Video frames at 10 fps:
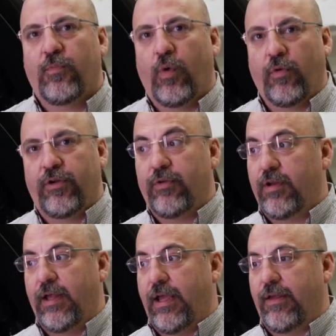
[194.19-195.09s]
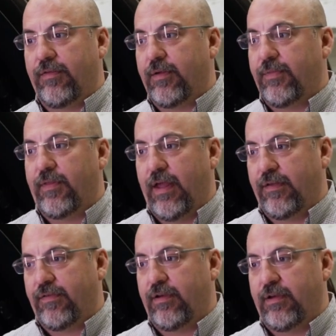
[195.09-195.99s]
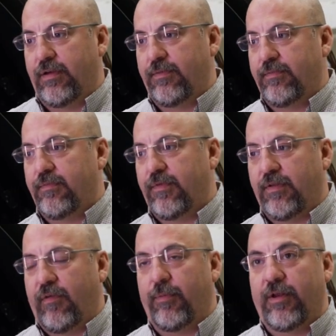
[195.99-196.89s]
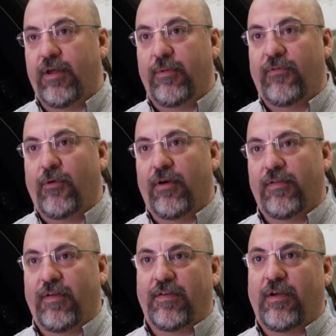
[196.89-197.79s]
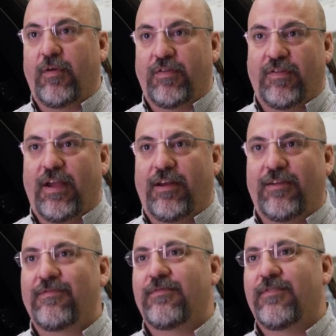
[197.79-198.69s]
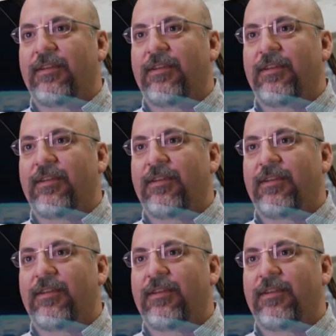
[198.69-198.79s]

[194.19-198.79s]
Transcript: What we're doing today is something that's it's never been done before, so that's always exciting.